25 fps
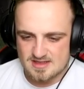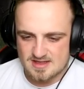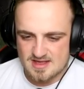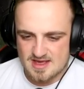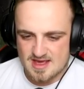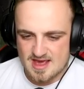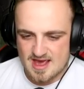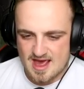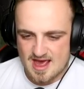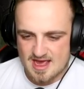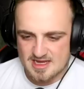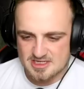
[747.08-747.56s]

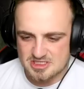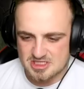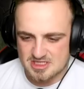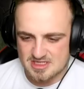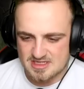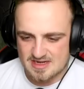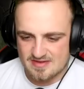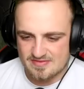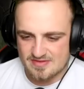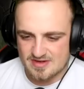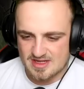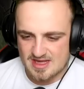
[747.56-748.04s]
Yeah, I should
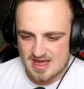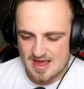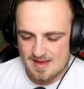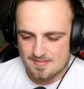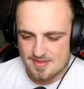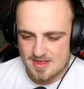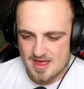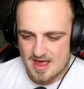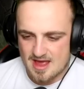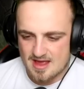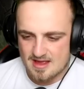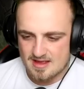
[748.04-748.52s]
have definitely
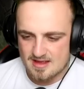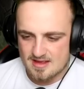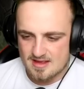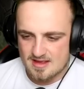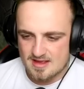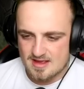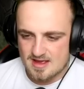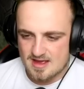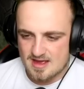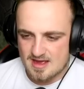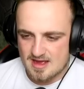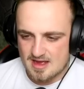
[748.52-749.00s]
kept that.
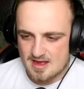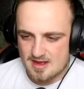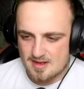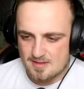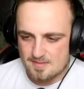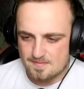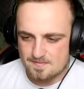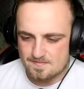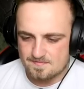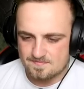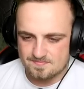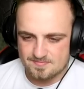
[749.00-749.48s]

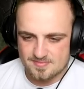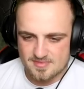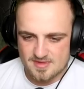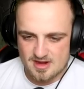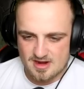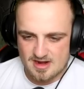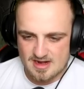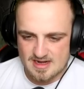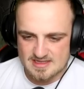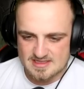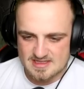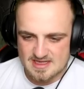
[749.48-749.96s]
Um,
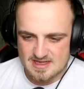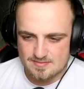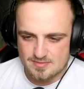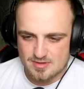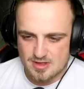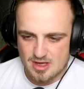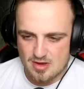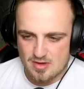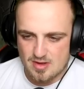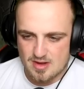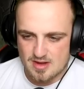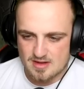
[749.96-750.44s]
Alright, let's keep
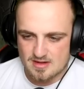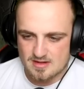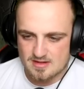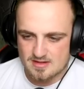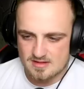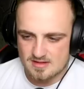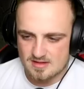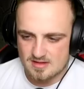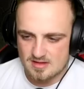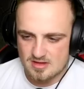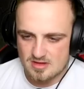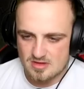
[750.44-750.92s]
going.
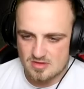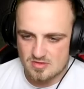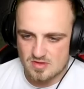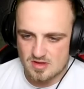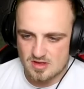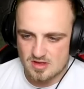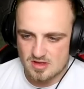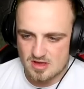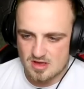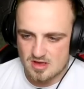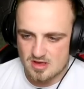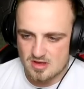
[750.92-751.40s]
You
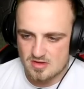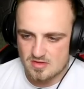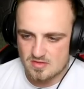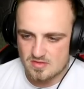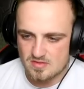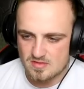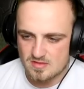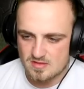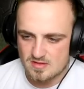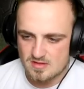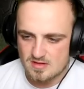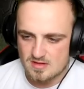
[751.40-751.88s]
can go.
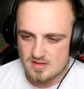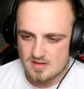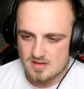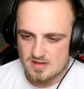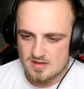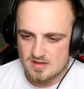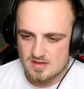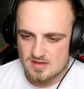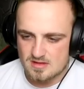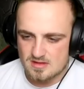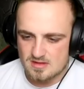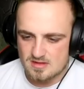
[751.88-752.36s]

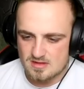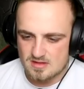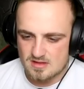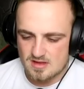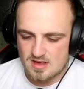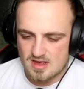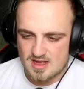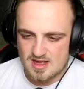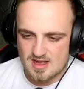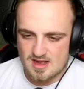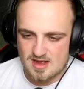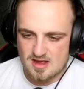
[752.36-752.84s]

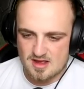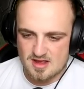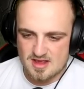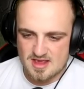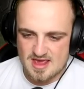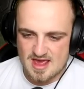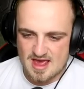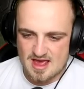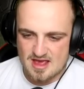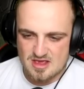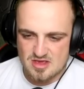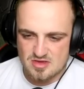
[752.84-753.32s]
Uh,
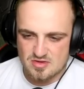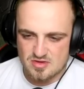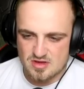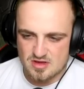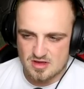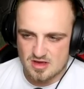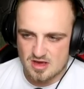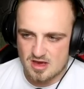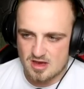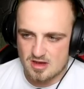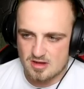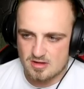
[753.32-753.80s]
yeah, you
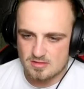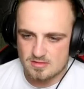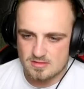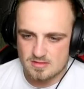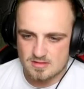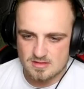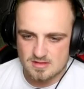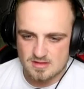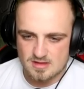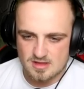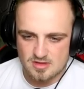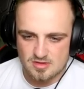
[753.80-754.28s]
can go.
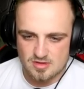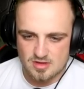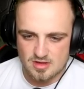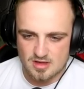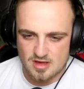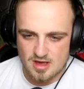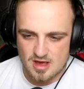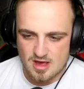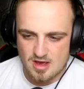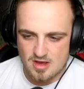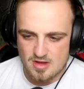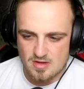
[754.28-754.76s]
You
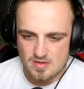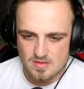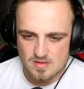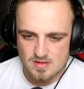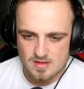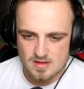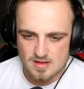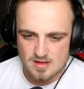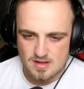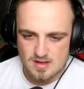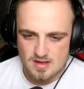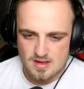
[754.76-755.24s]
can go.
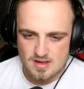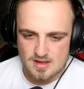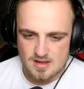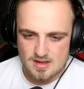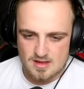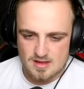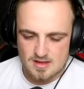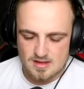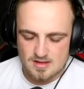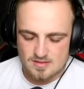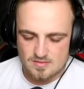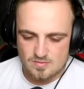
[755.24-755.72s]

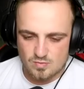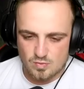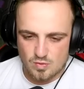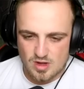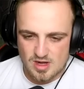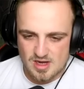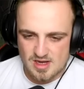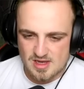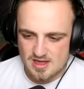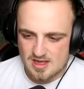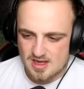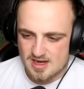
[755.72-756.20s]

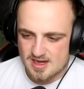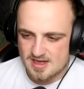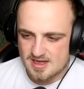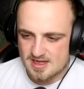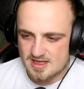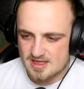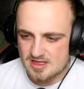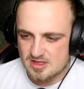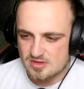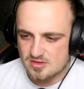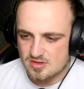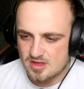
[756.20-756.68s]
White
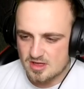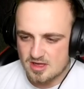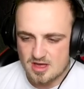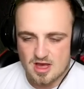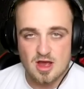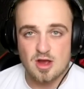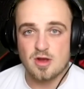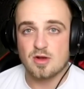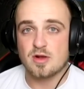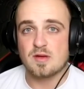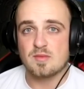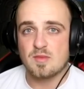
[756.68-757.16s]
lightning, you can
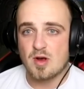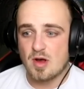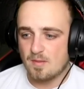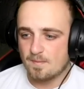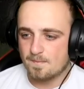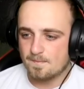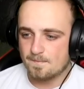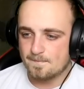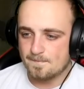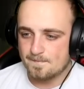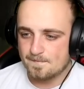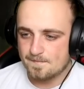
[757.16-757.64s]
go. Come
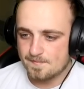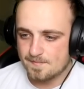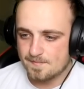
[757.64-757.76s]
on.